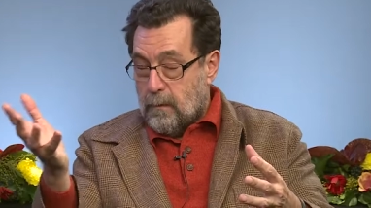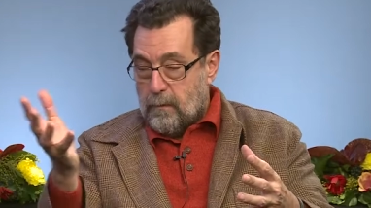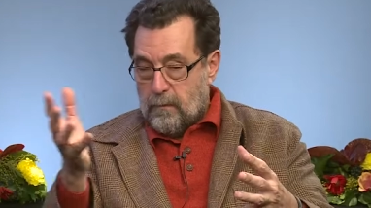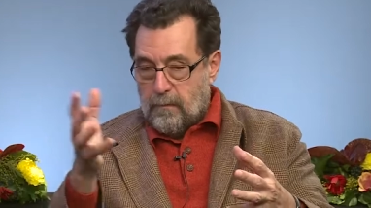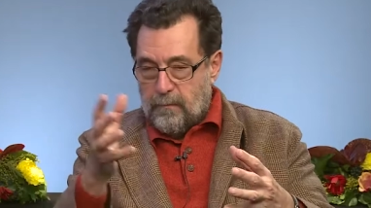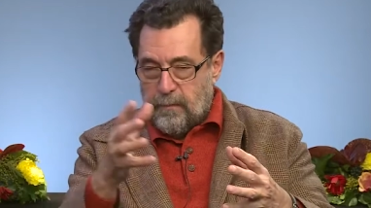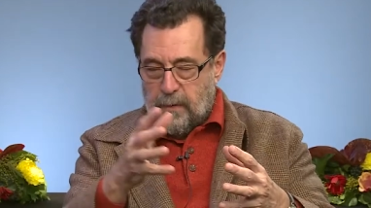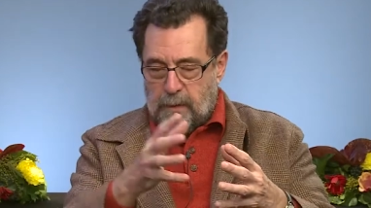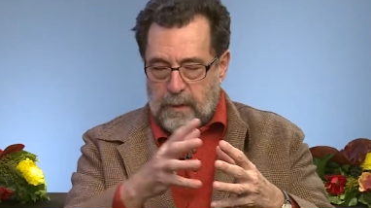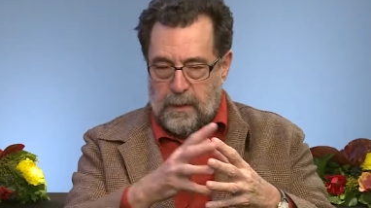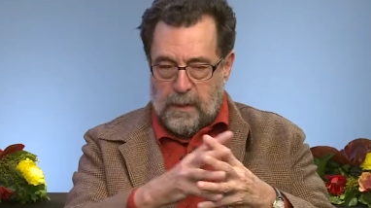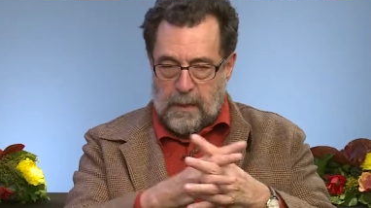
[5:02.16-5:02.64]
is
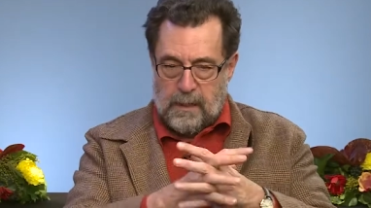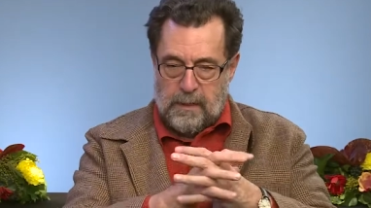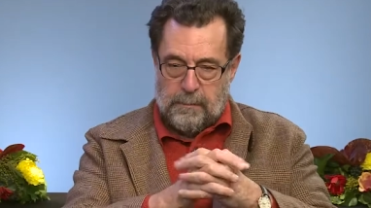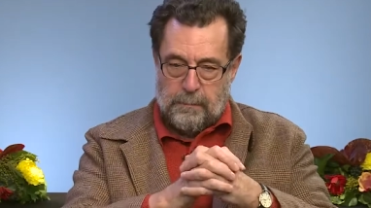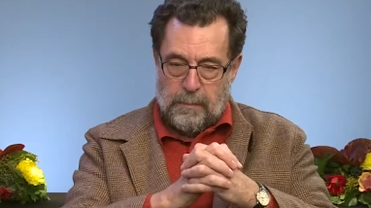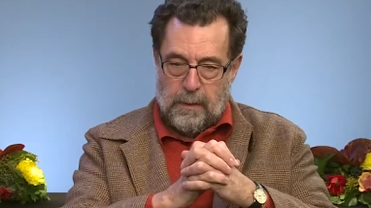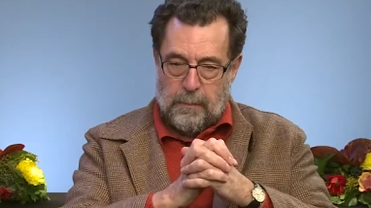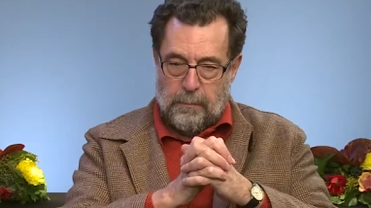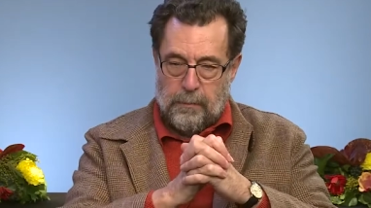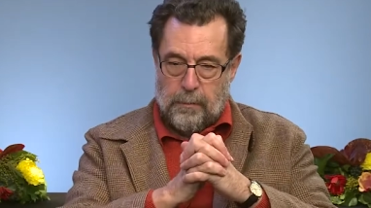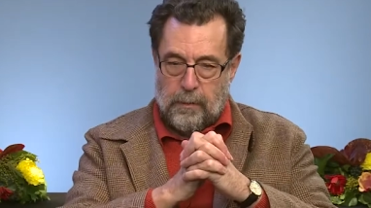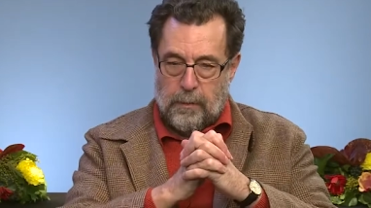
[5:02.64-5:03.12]
a very nice
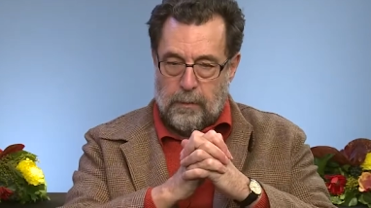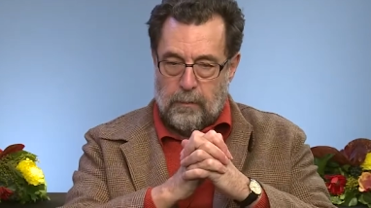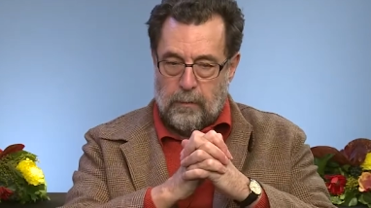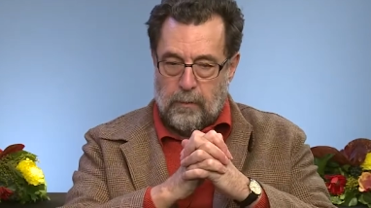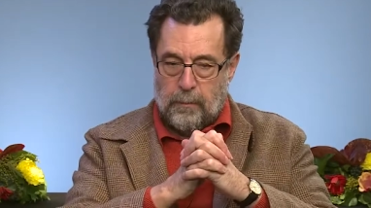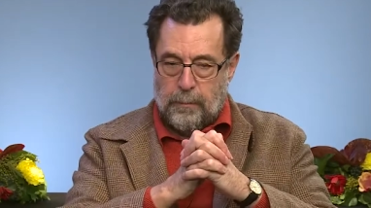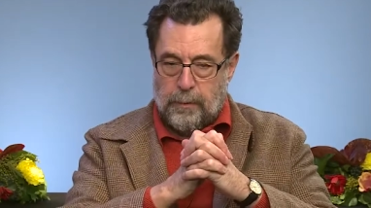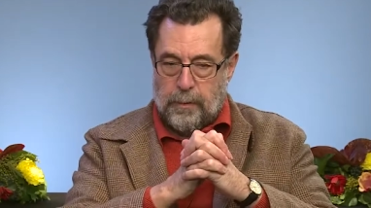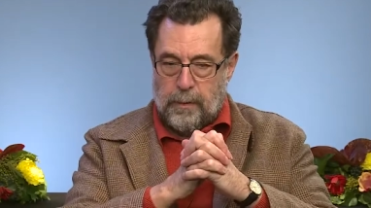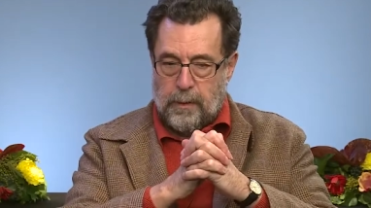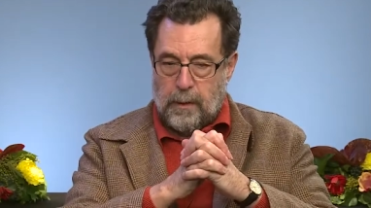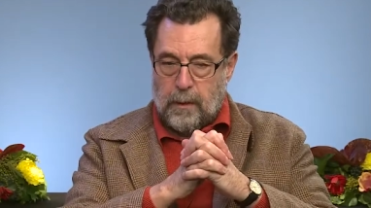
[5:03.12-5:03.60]
paper in
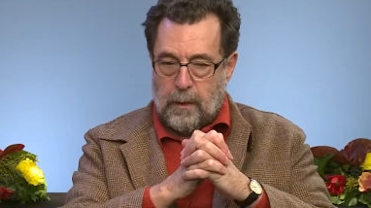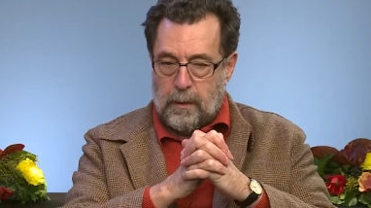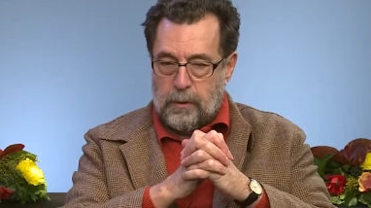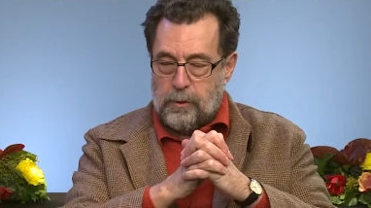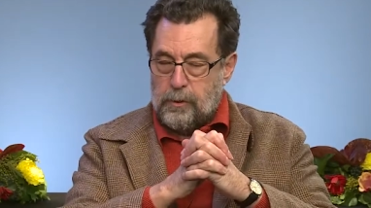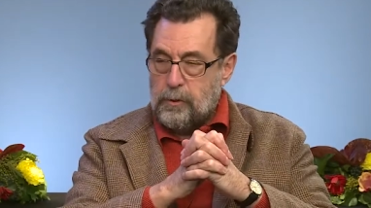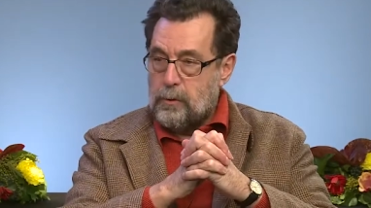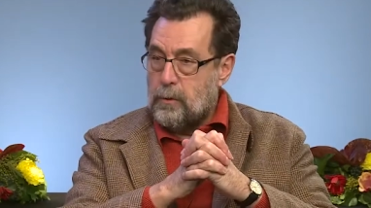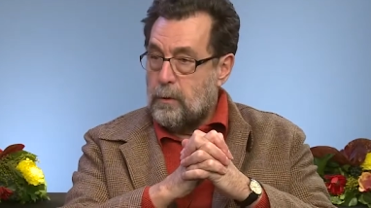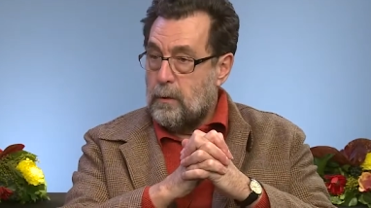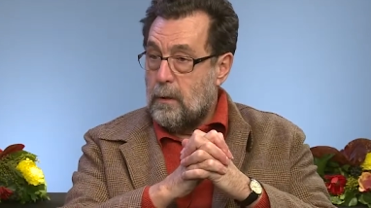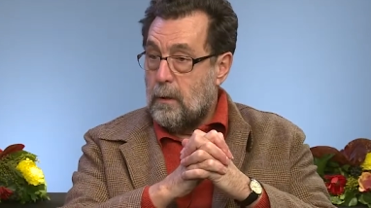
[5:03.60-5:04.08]
European
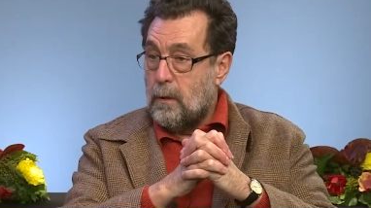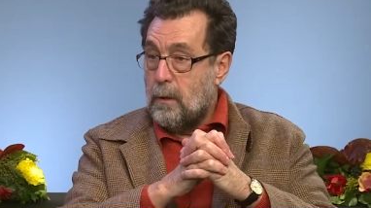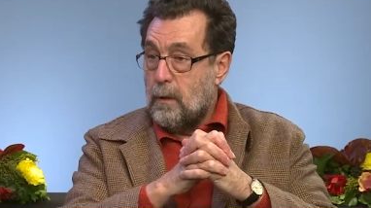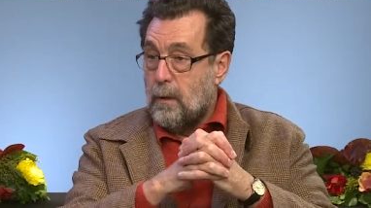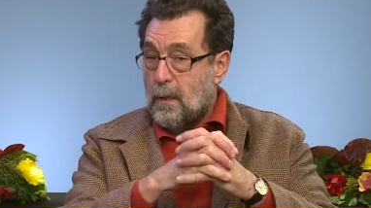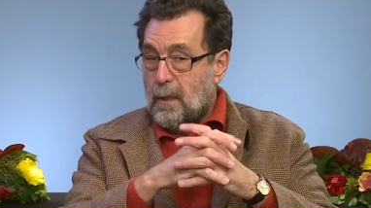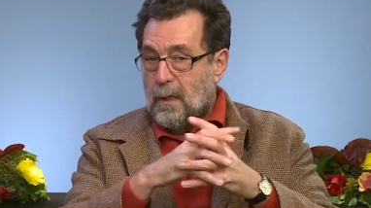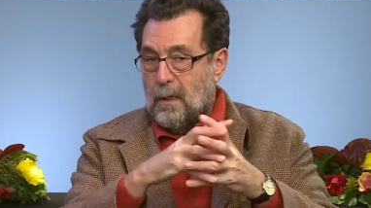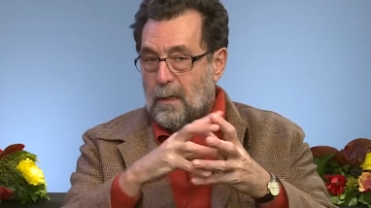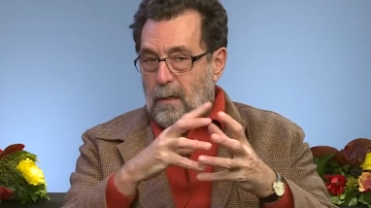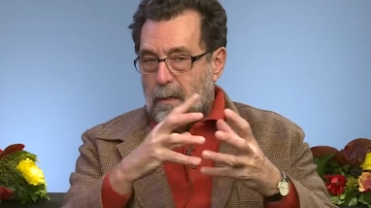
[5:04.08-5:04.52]
Heart Journal